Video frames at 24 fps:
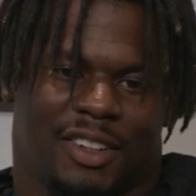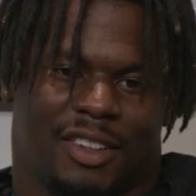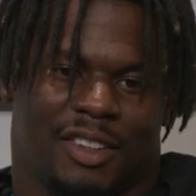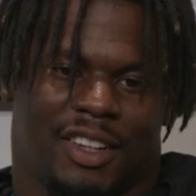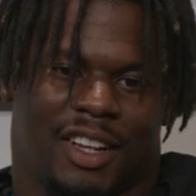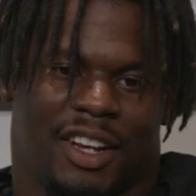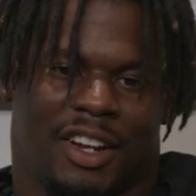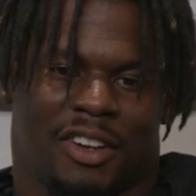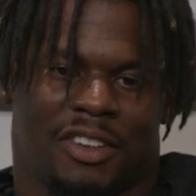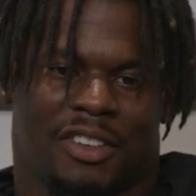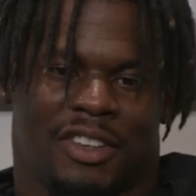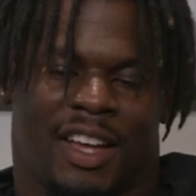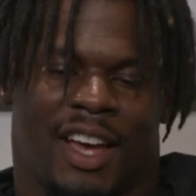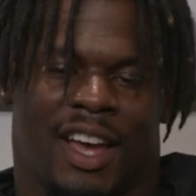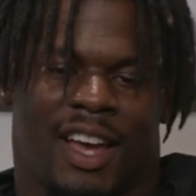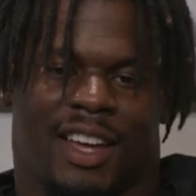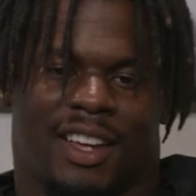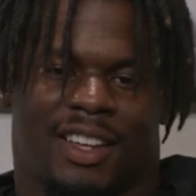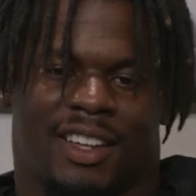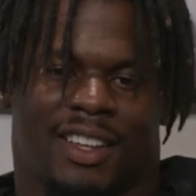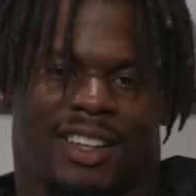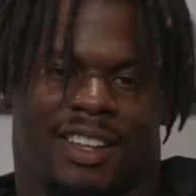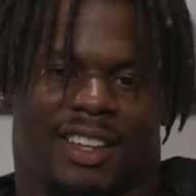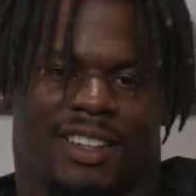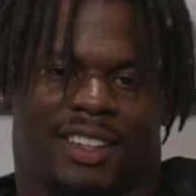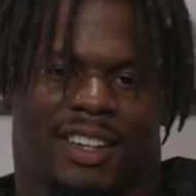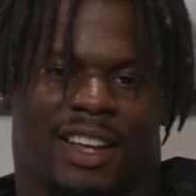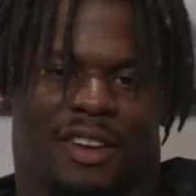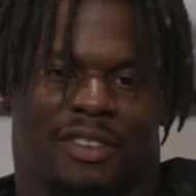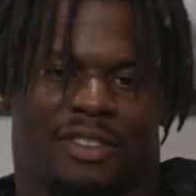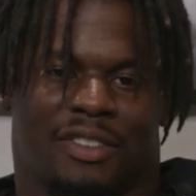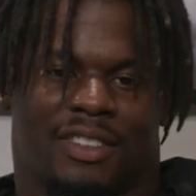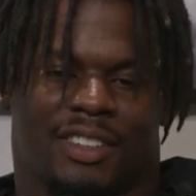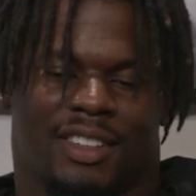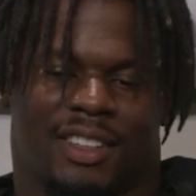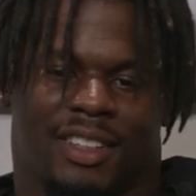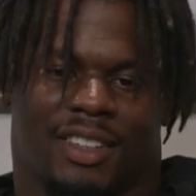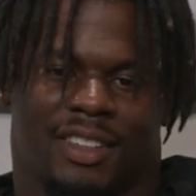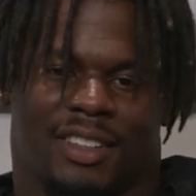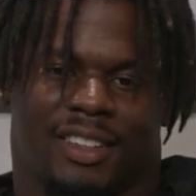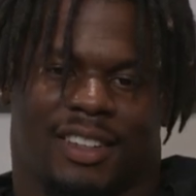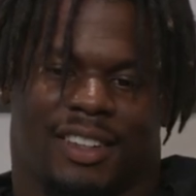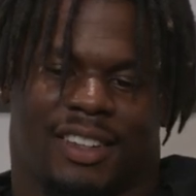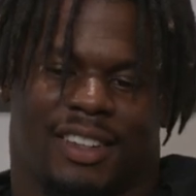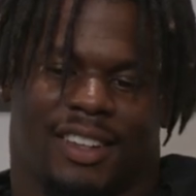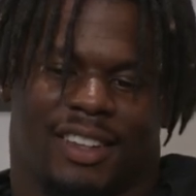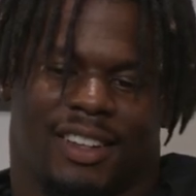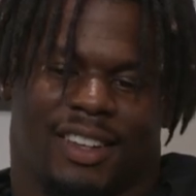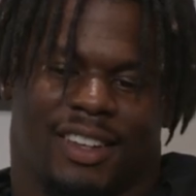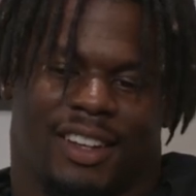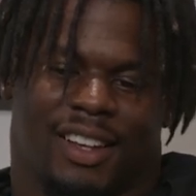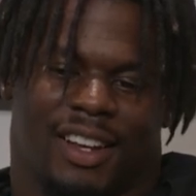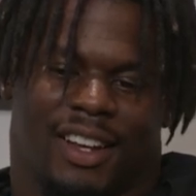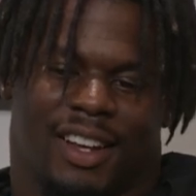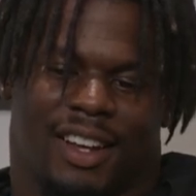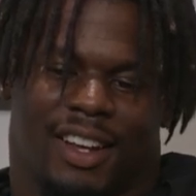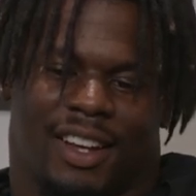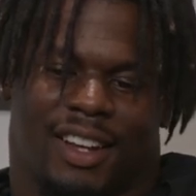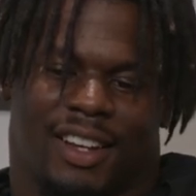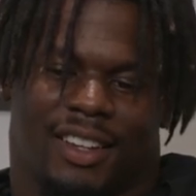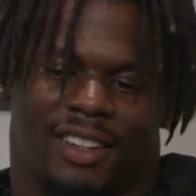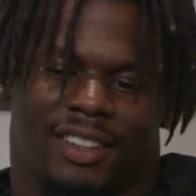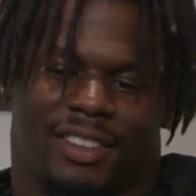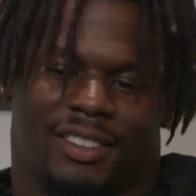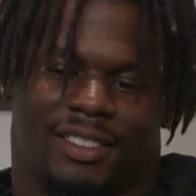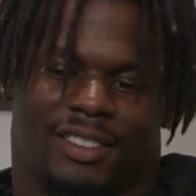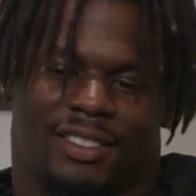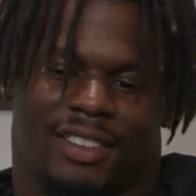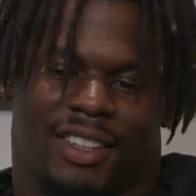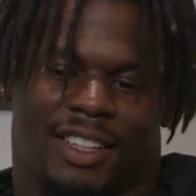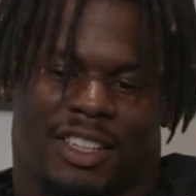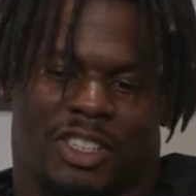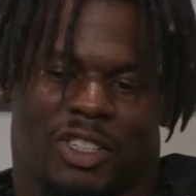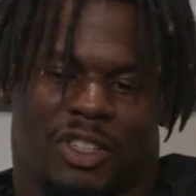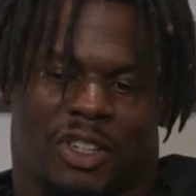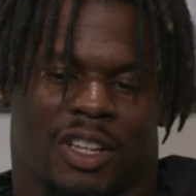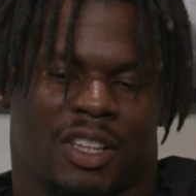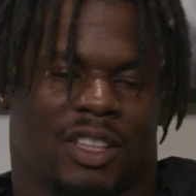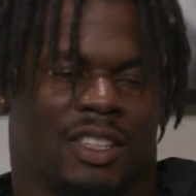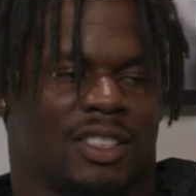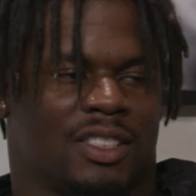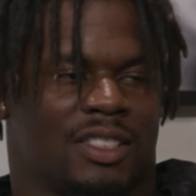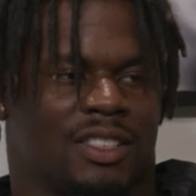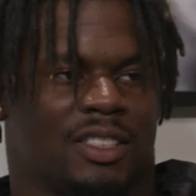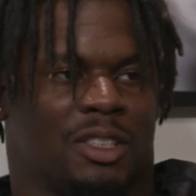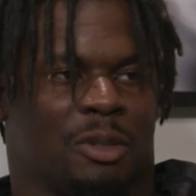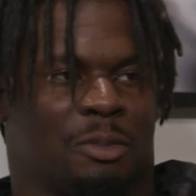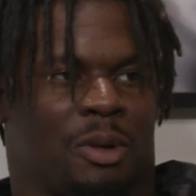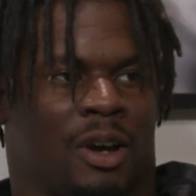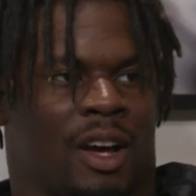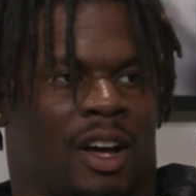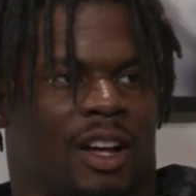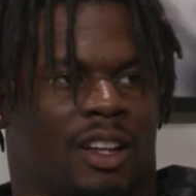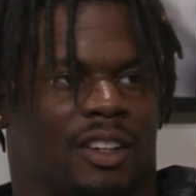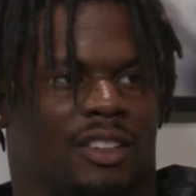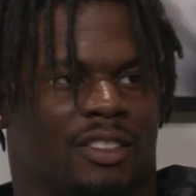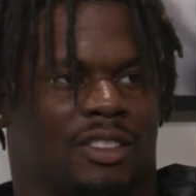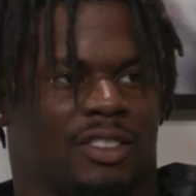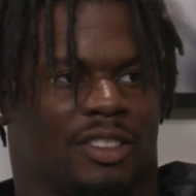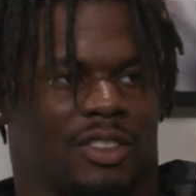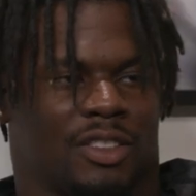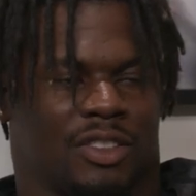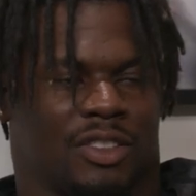know, hear that, it definitely, it strengthens the bond. So